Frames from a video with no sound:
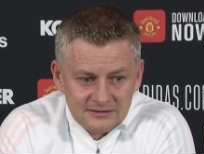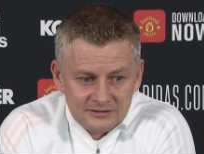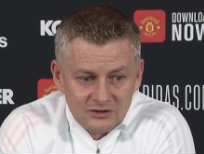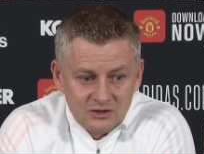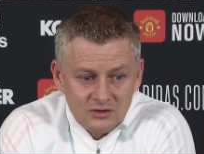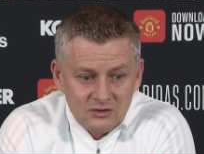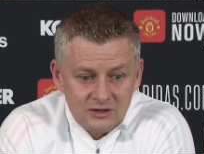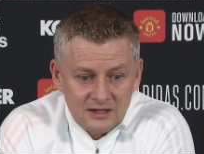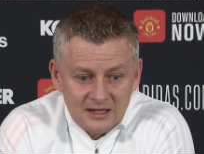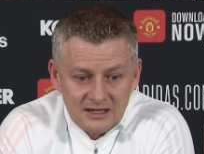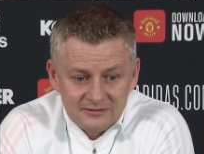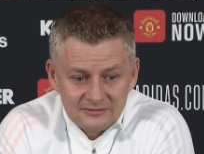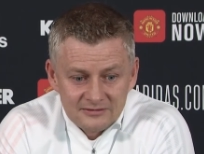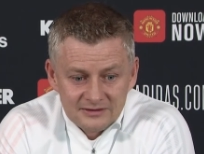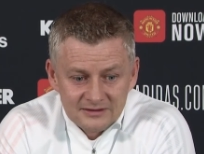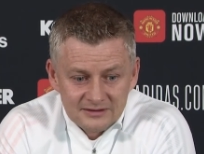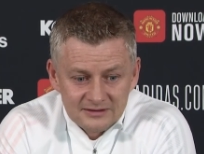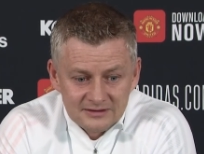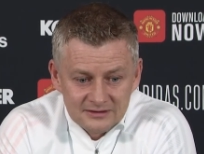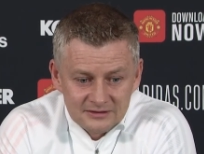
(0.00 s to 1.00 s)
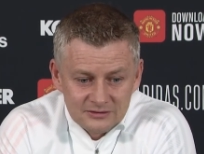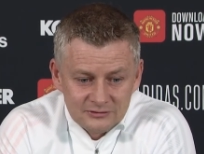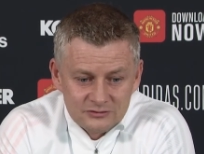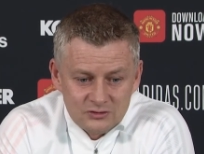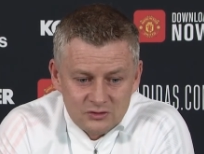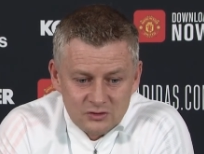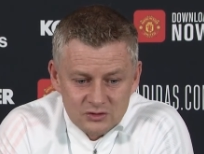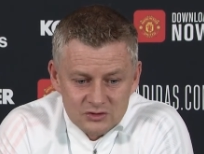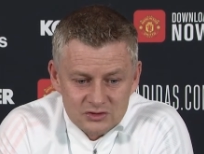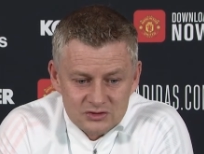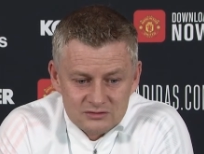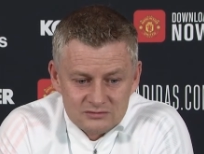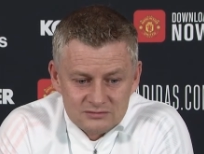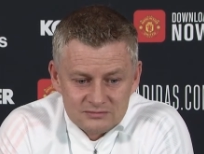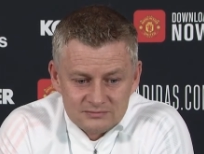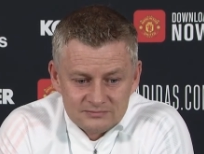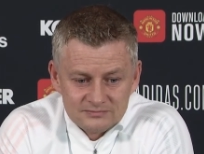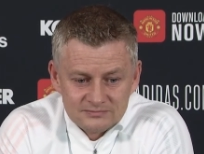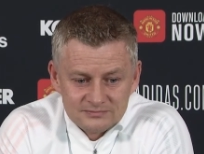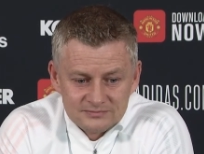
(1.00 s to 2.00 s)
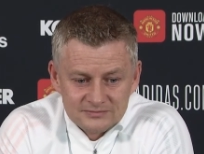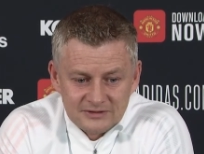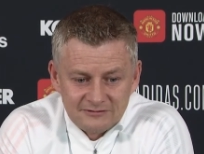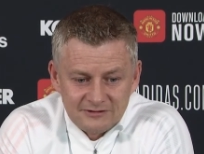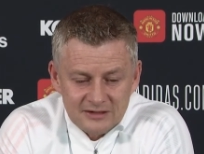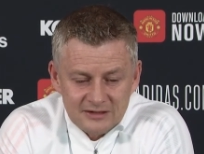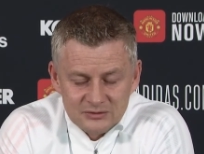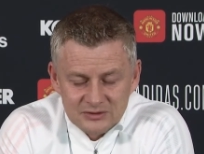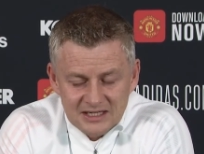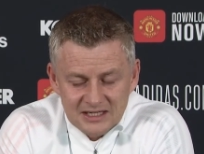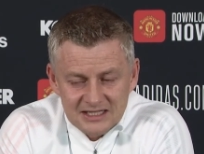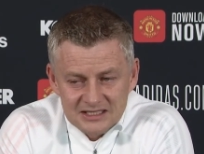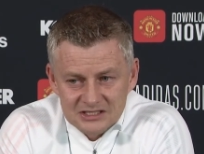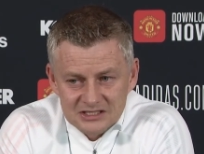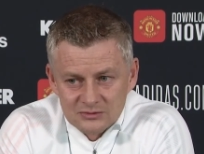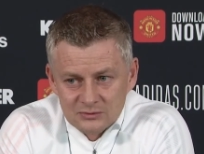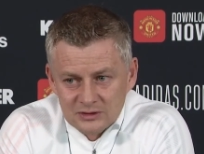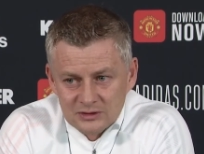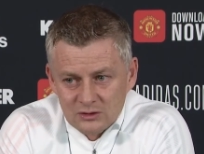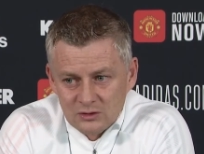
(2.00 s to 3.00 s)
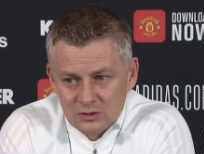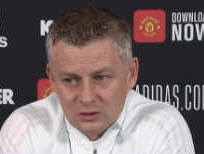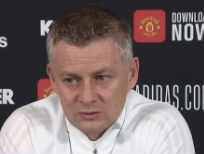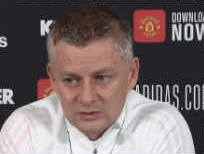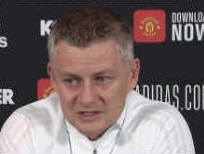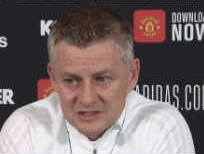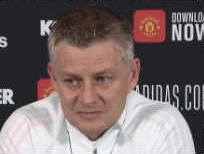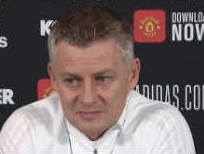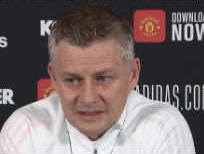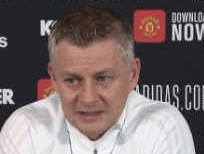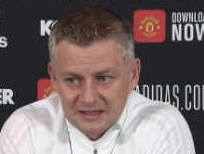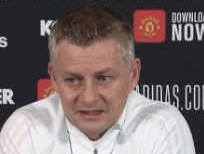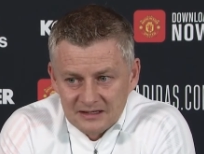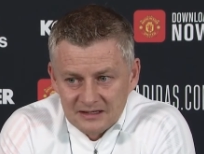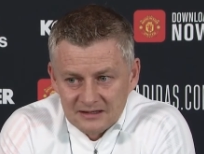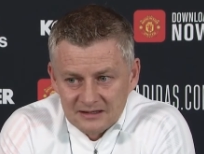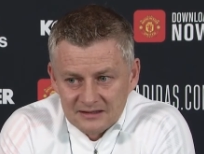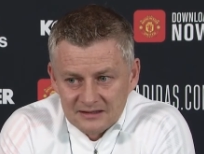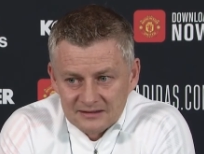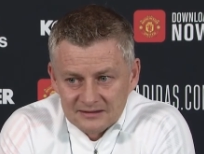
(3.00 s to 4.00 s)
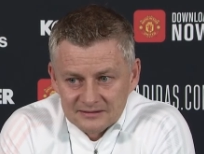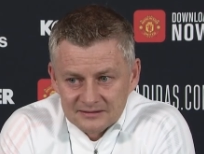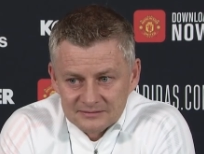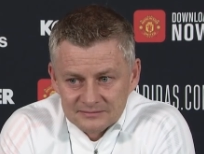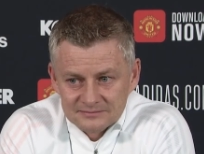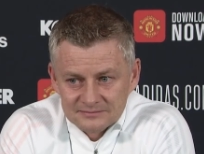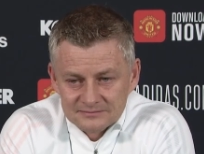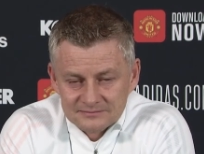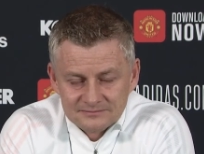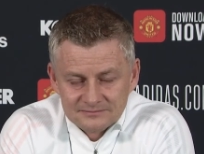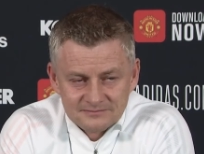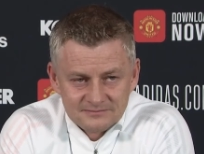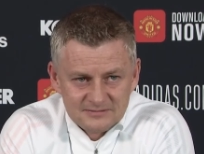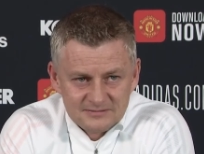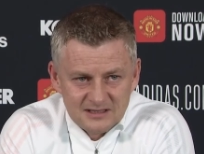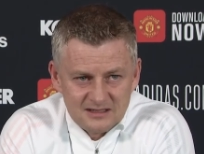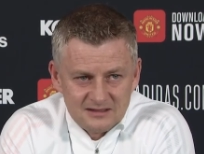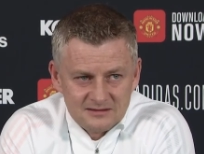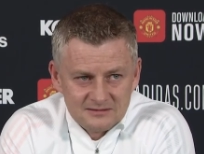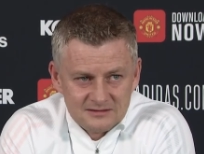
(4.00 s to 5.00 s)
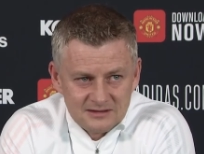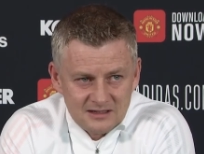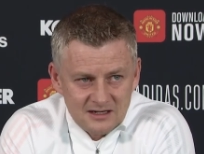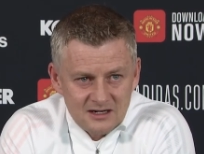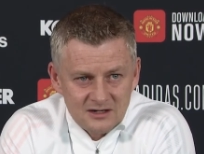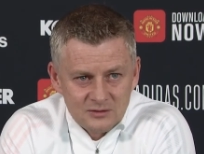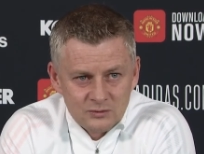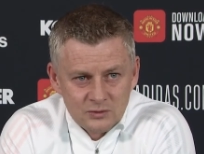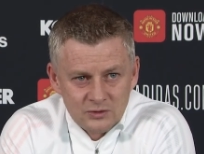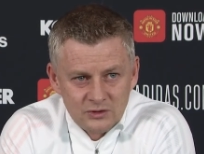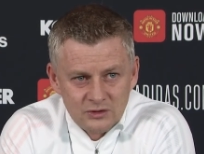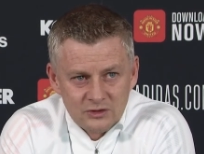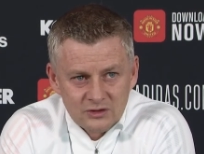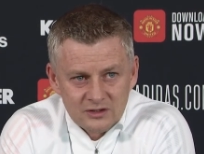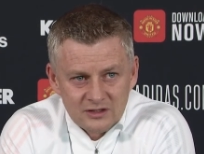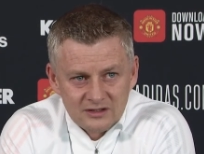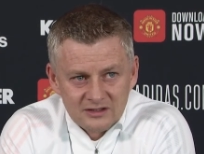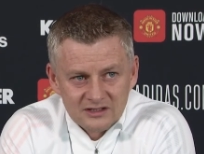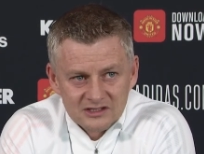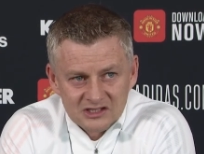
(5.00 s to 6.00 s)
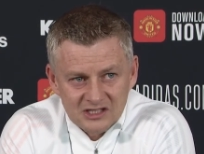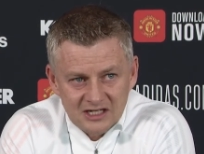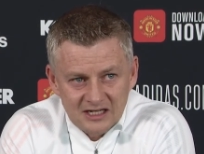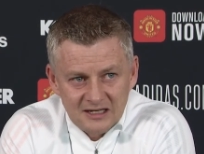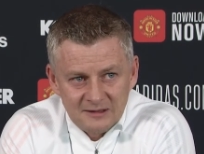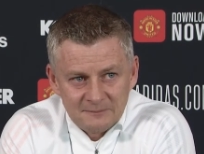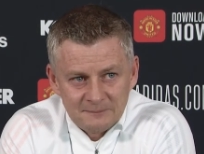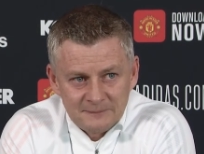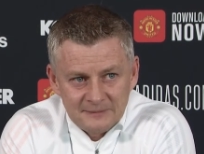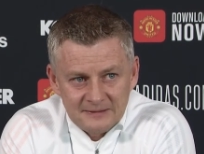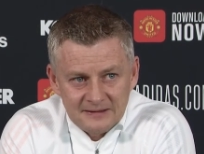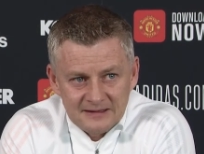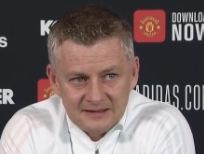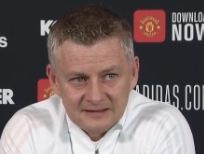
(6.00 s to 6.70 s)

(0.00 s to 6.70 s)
of course, the foundation will always be the hard work and the shape.